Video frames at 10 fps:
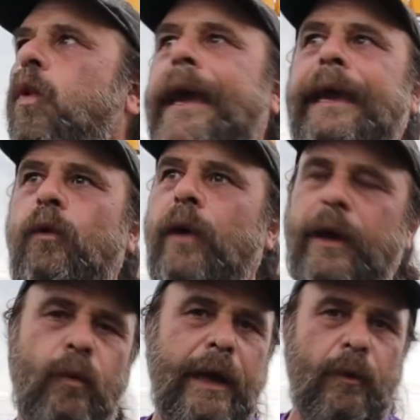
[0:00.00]
way, way,
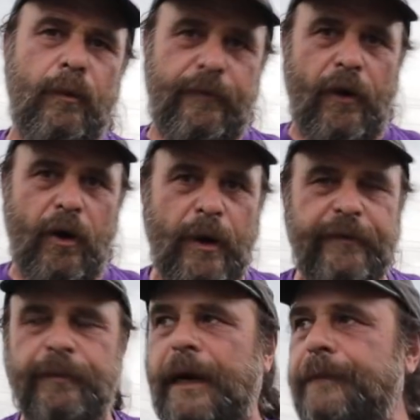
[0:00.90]
way far away
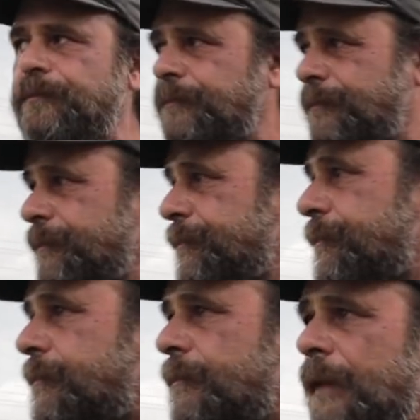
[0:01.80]
from that.
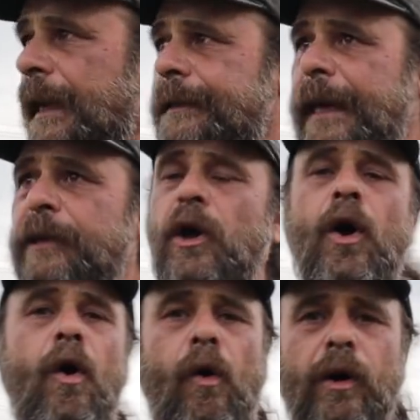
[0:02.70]
It takes
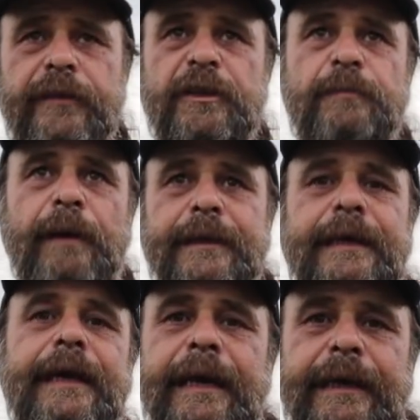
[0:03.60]
all of the
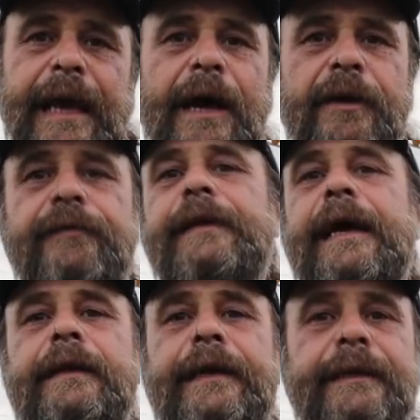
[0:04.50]
spontaneity out of
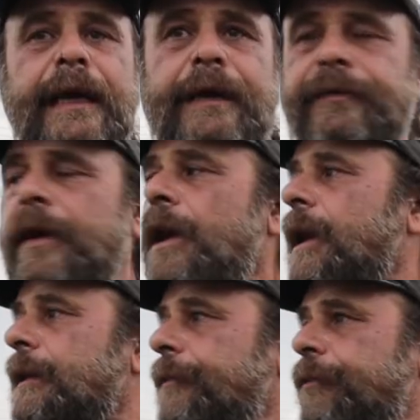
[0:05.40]
daily life.
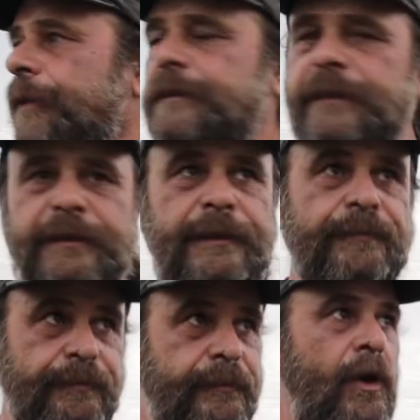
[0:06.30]
Like for instance,
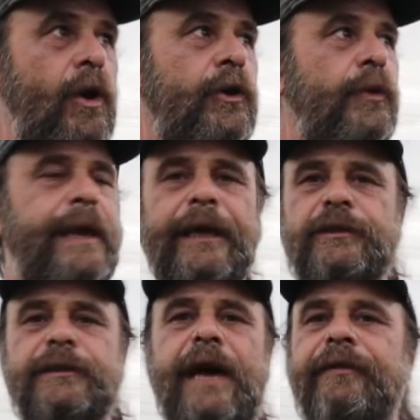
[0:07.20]
you can't
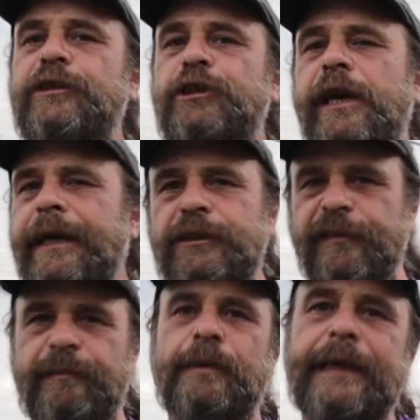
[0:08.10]
just have a change
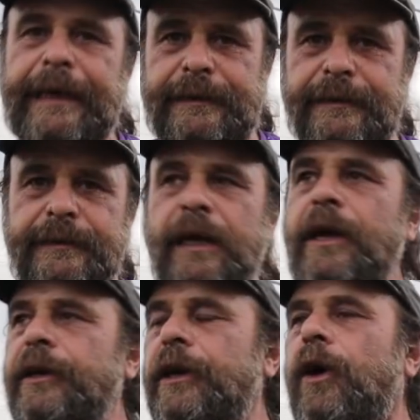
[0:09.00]
of plans,
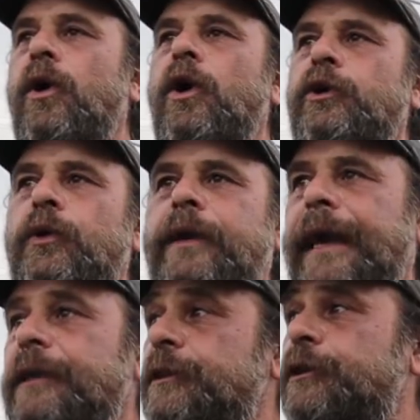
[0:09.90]
you know? You
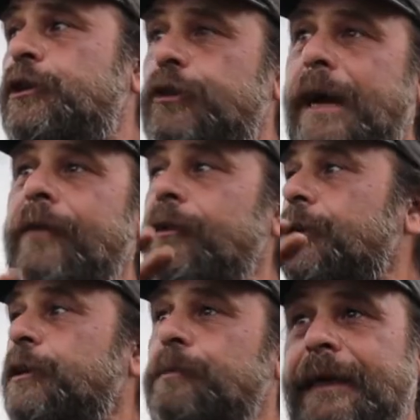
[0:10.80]
can't just travel
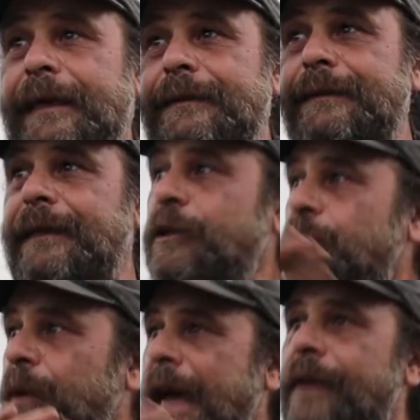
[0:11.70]
to places that
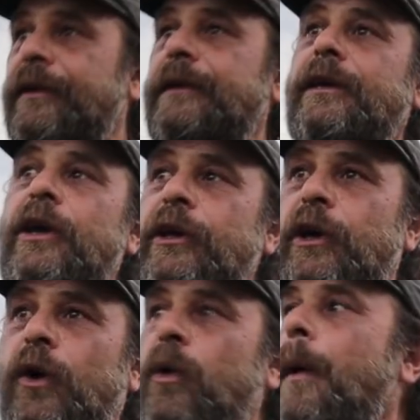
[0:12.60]
you haven't,
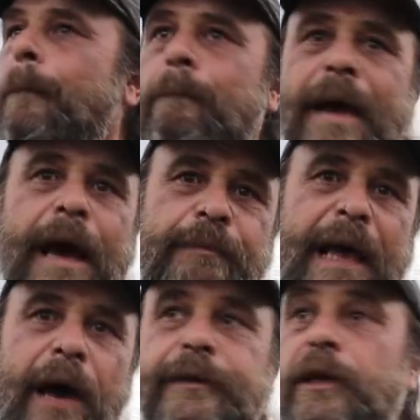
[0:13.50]
you know,
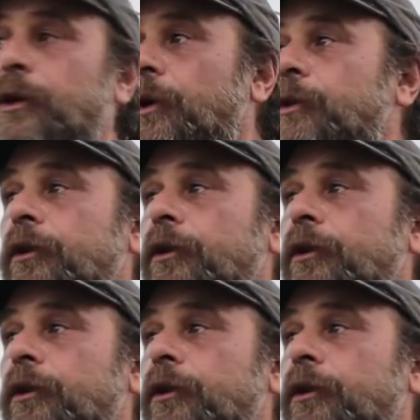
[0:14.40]
mapped out, that you know,